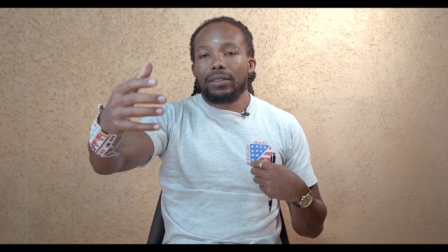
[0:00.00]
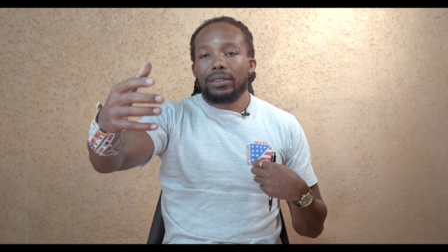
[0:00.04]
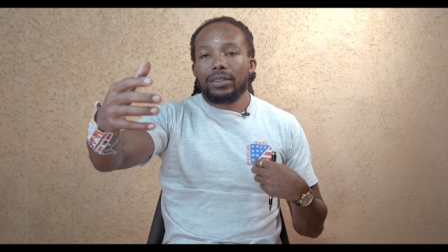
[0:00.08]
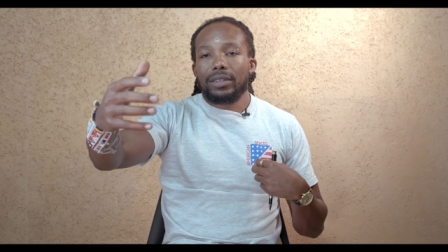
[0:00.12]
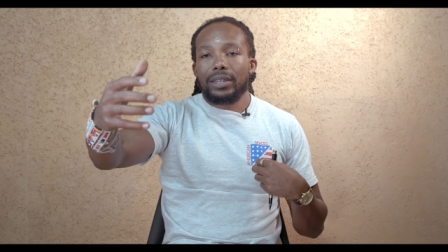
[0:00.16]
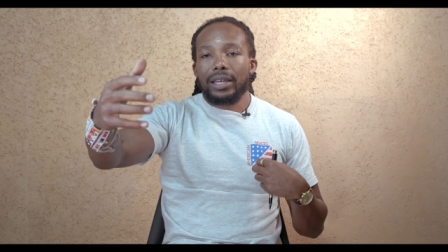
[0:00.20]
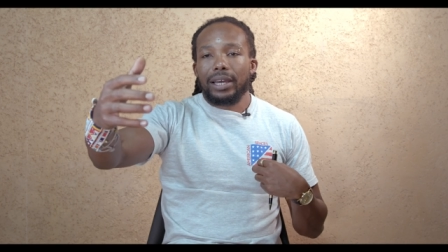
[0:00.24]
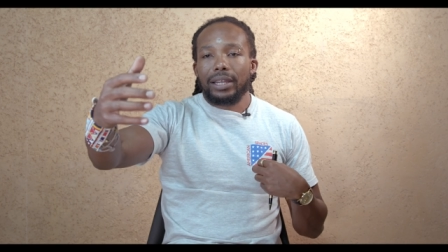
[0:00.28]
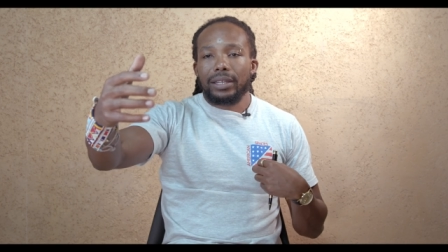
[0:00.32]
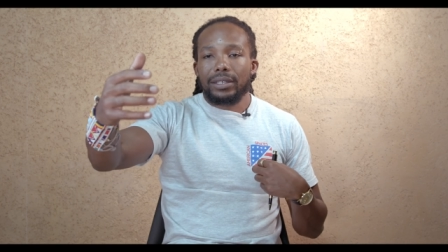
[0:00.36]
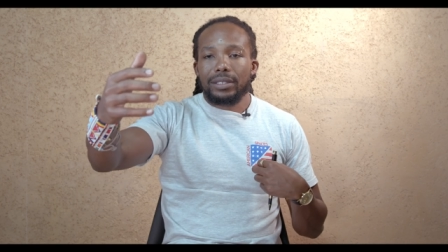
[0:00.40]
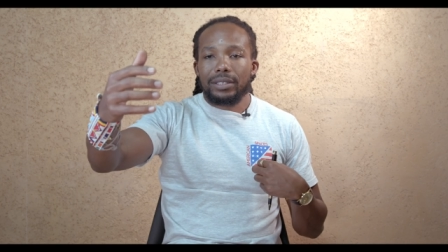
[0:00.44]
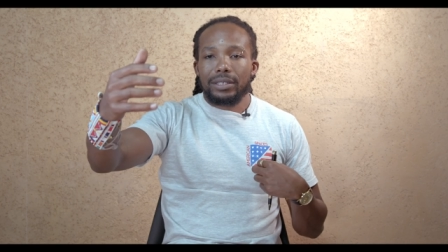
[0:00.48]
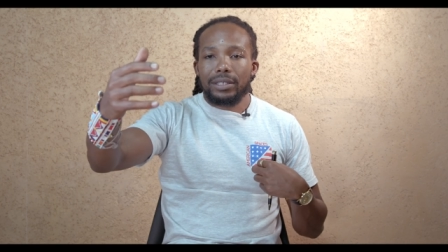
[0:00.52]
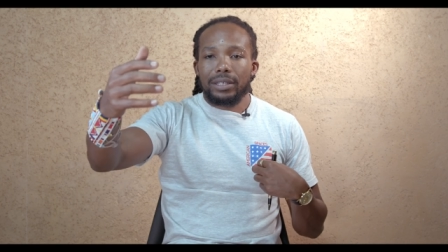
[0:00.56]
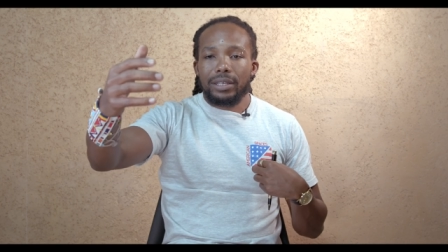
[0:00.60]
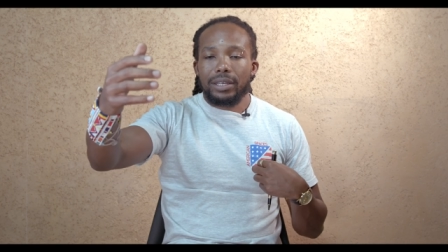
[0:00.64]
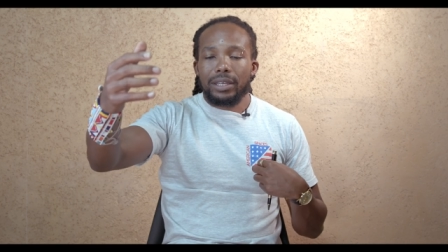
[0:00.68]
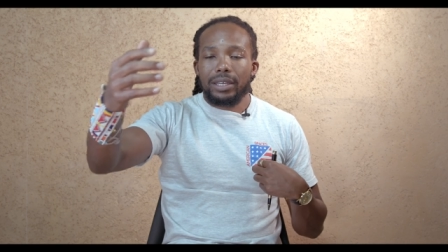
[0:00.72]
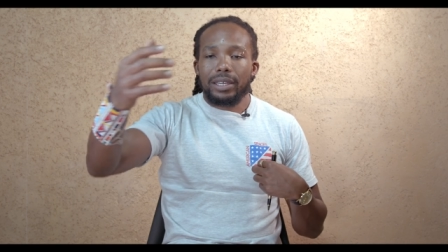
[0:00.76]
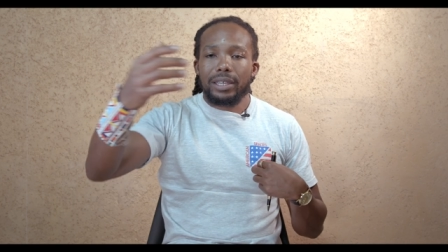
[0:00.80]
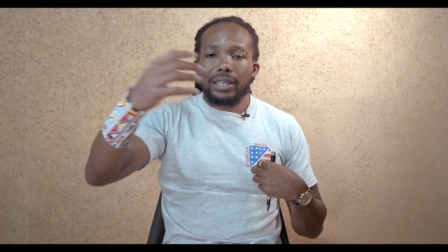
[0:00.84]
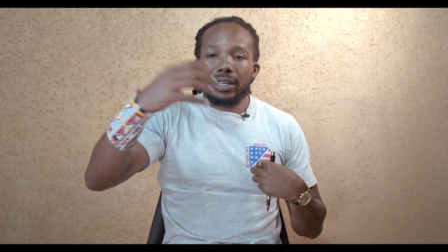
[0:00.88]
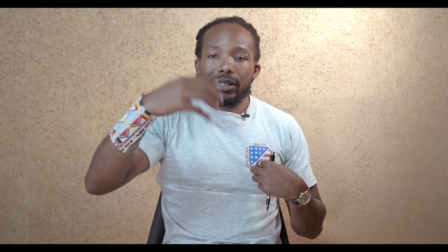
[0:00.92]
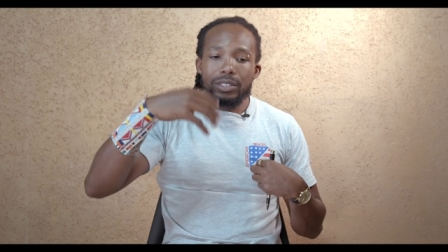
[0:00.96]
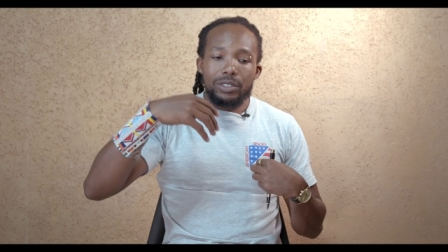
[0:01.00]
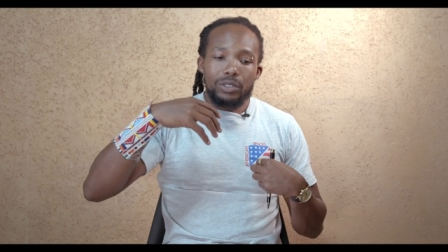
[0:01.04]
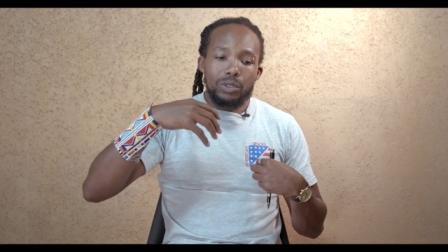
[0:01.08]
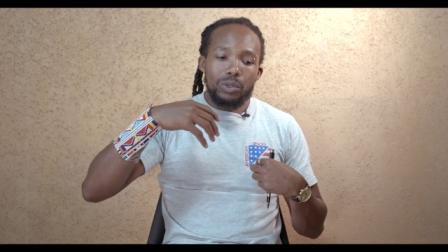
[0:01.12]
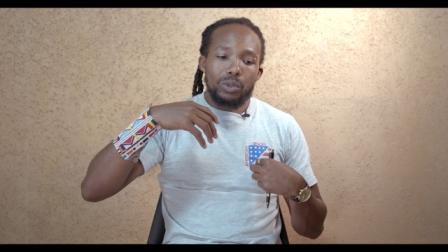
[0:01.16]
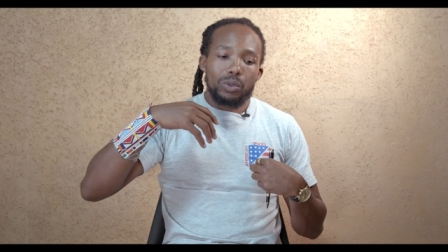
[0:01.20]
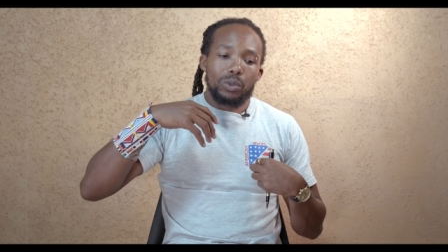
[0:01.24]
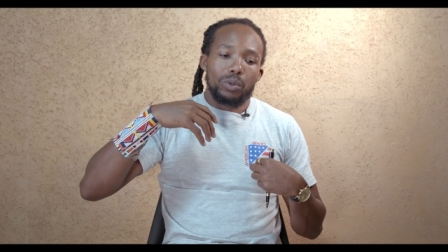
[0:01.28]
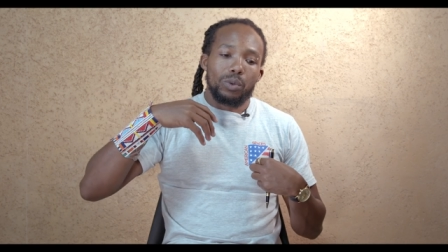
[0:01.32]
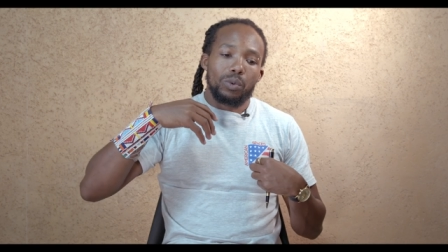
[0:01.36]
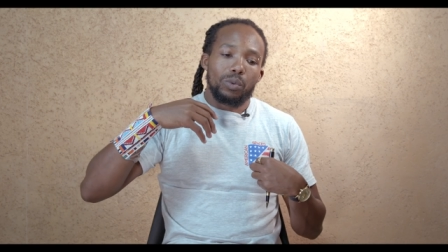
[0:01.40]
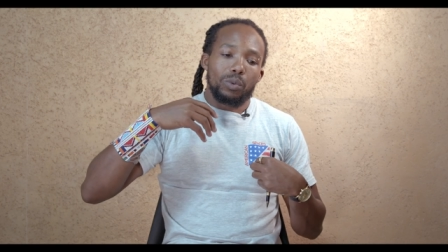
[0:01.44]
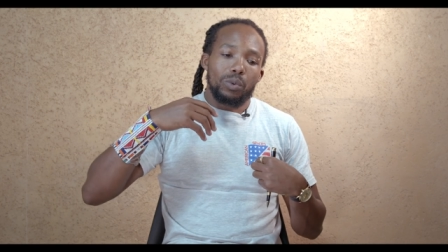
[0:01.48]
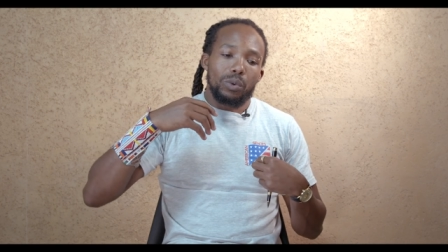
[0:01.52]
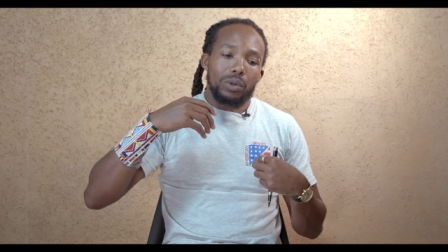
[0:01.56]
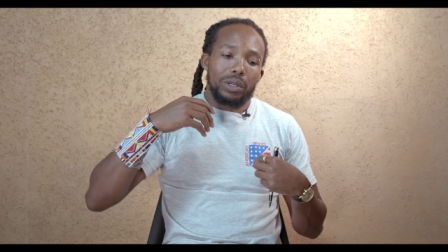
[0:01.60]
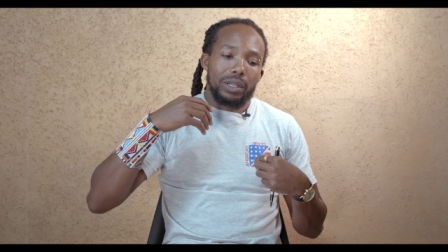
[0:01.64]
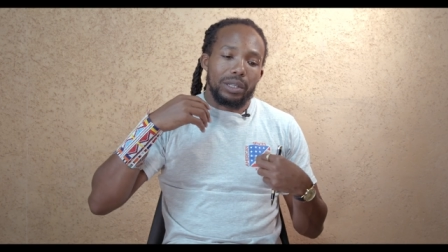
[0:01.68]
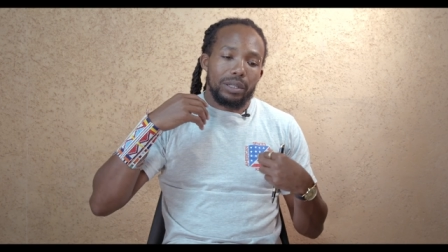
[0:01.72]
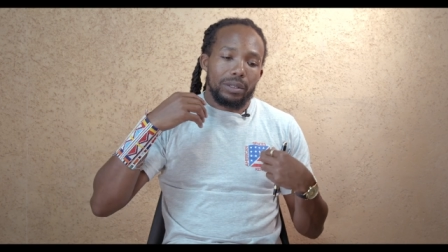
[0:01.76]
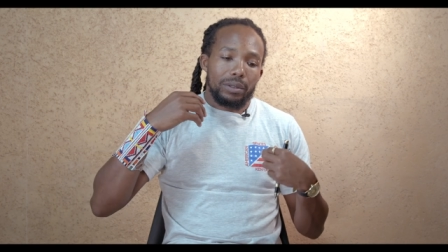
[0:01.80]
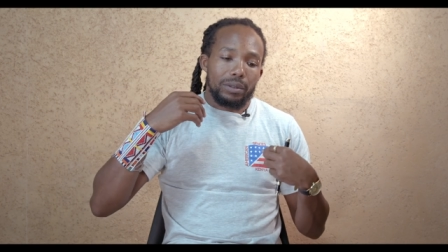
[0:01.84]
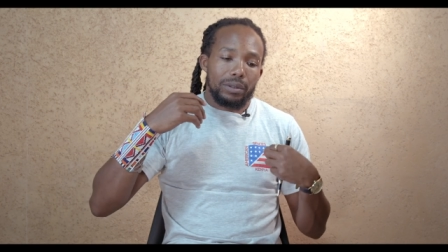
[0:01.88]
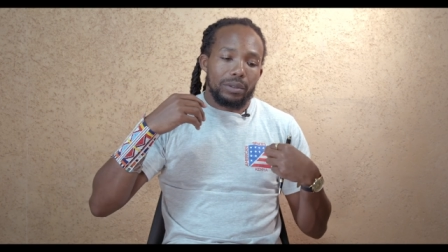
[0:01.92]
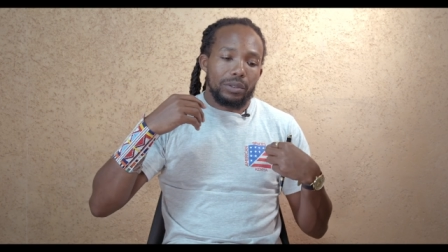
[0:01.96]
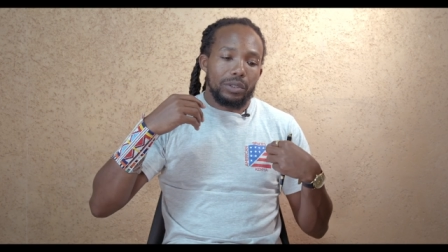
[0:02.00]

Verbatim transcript: that hits you will,